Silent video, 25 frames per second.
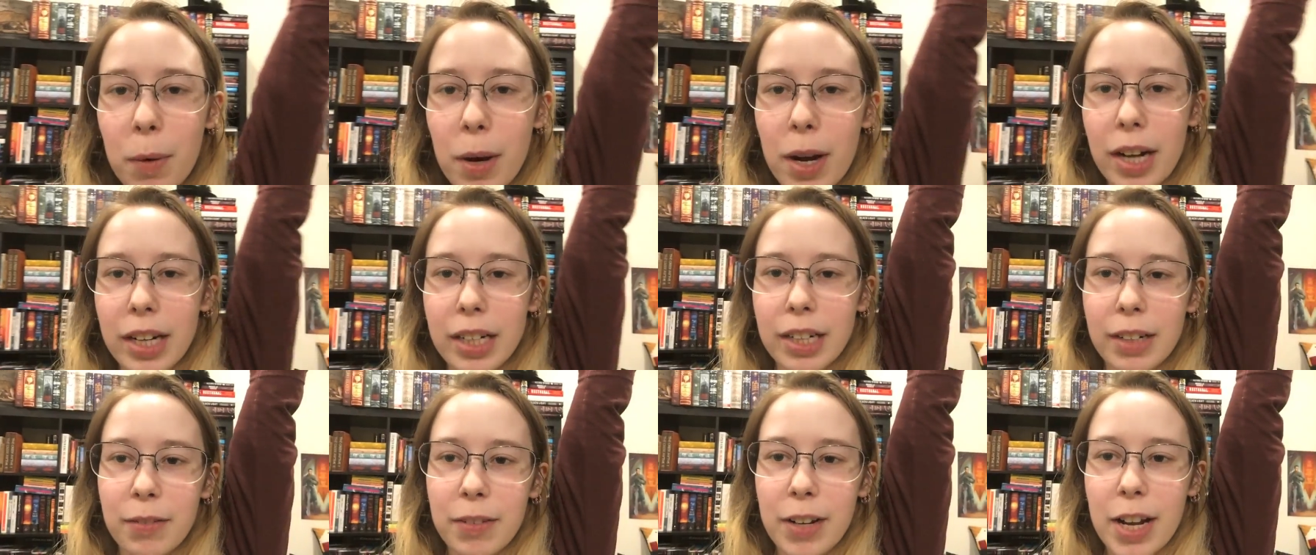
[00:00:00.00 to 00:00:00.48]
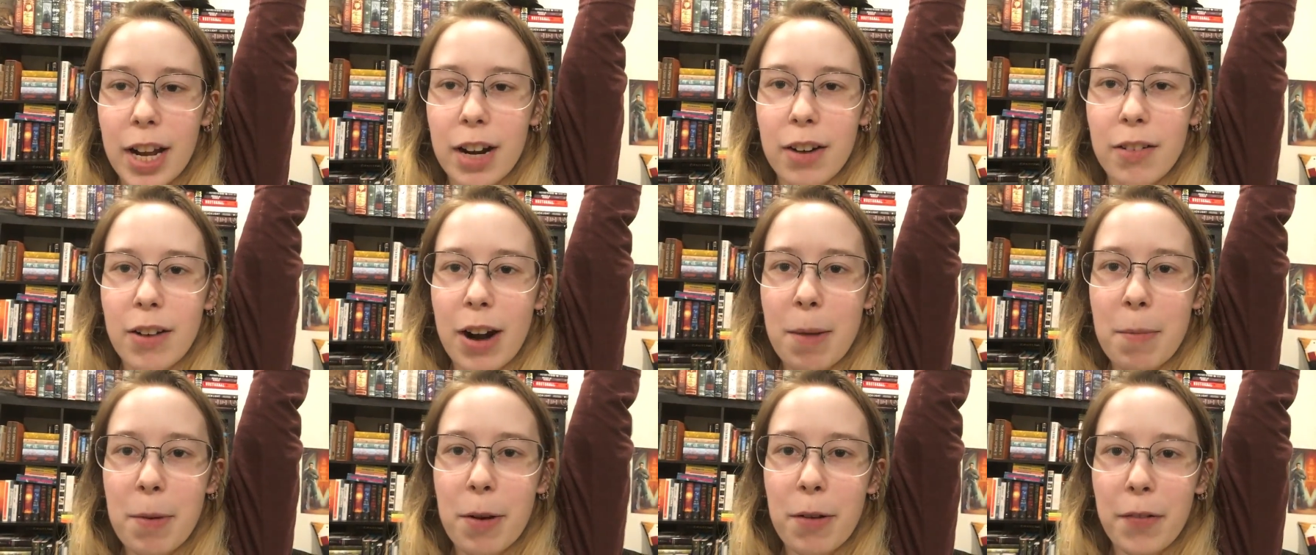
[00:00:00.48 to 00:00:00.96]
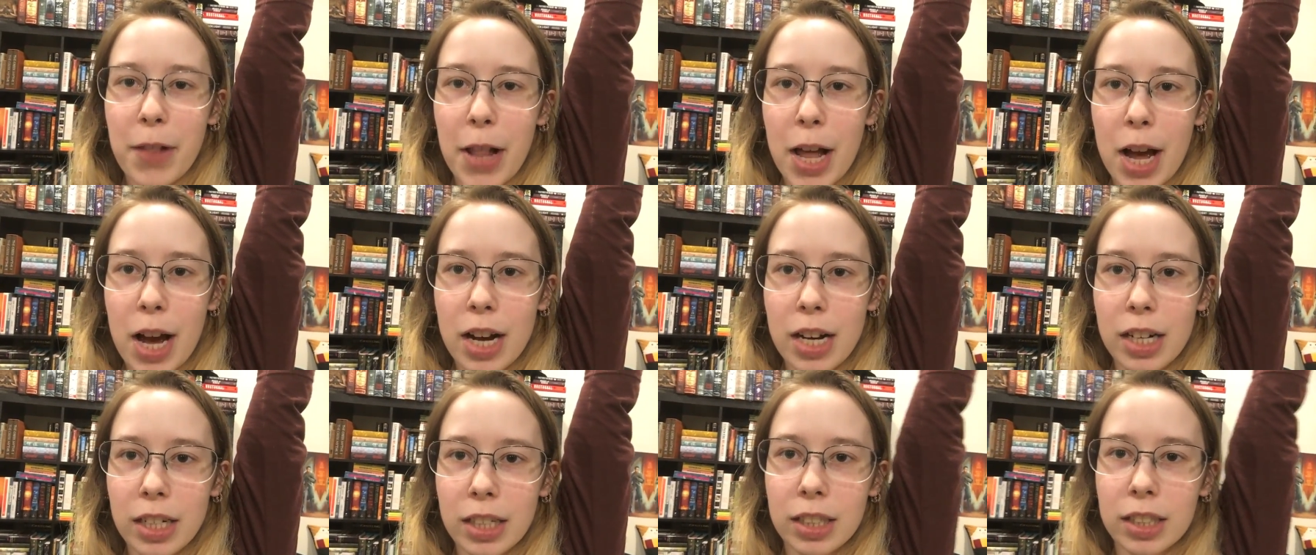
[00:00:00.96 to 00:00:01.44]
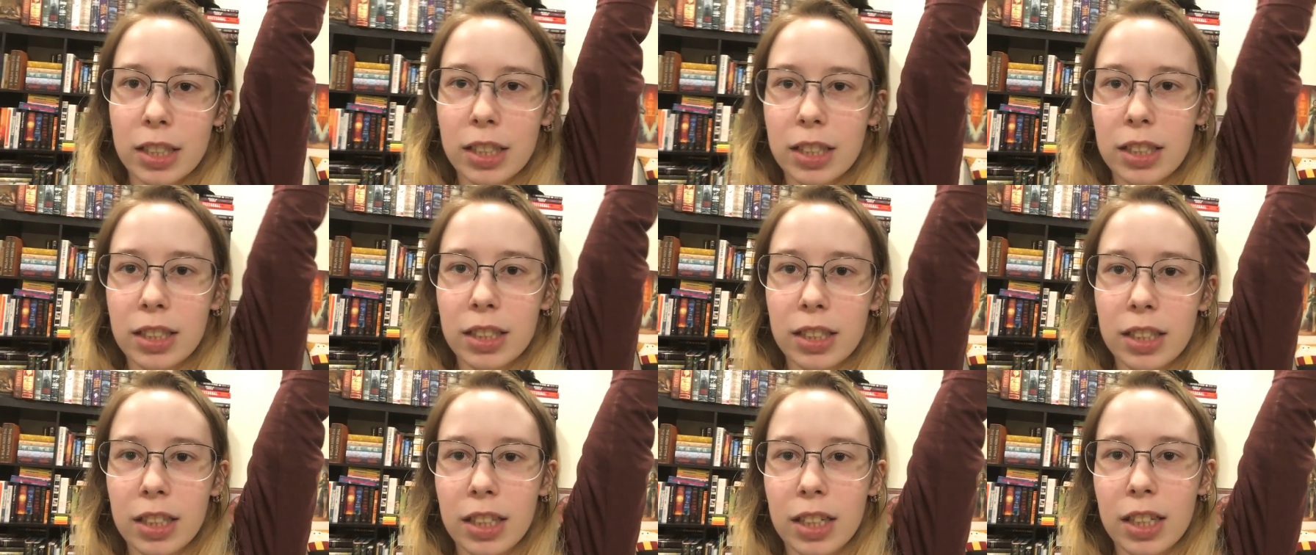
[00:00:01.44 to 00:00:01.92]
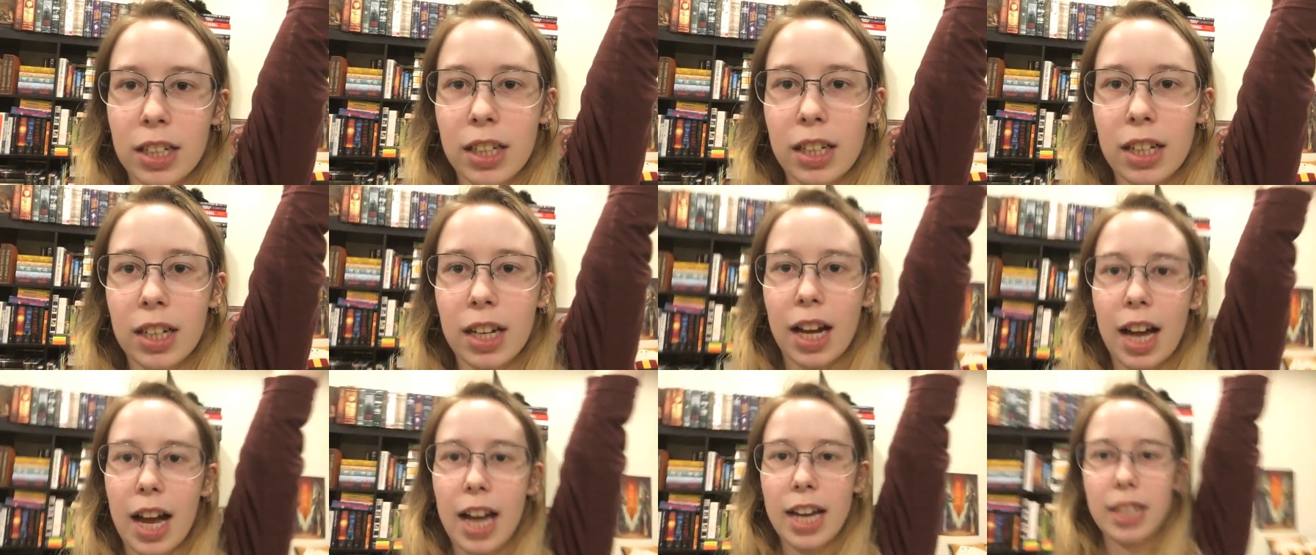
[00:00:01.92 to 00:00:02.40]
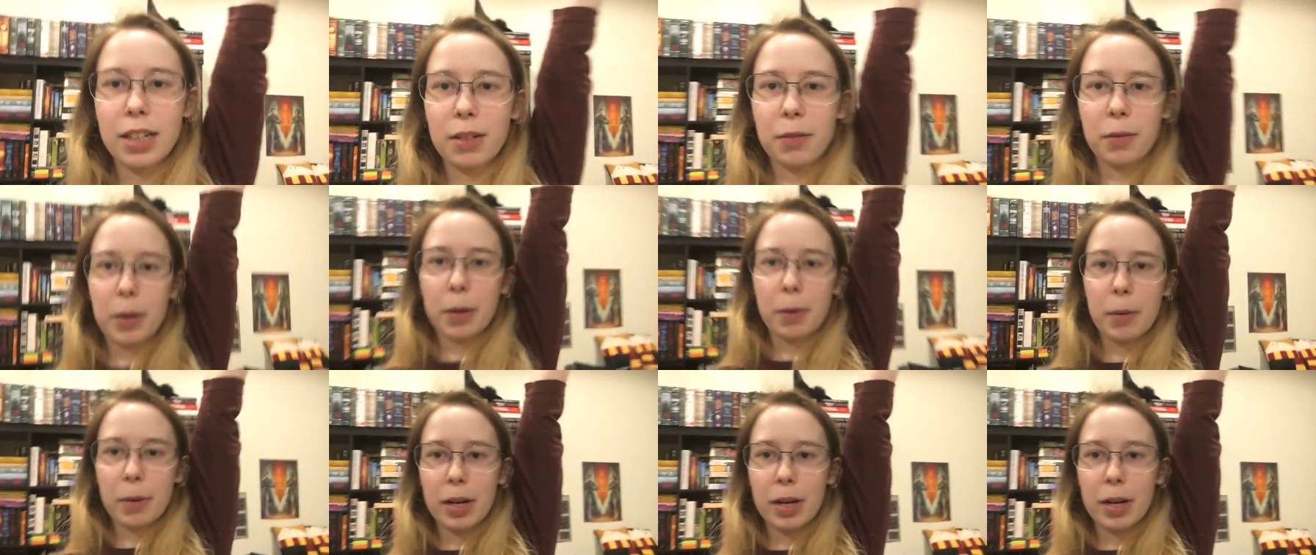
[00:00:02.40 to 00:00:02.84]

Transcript: one of NaNoWriMo vlogs. End of week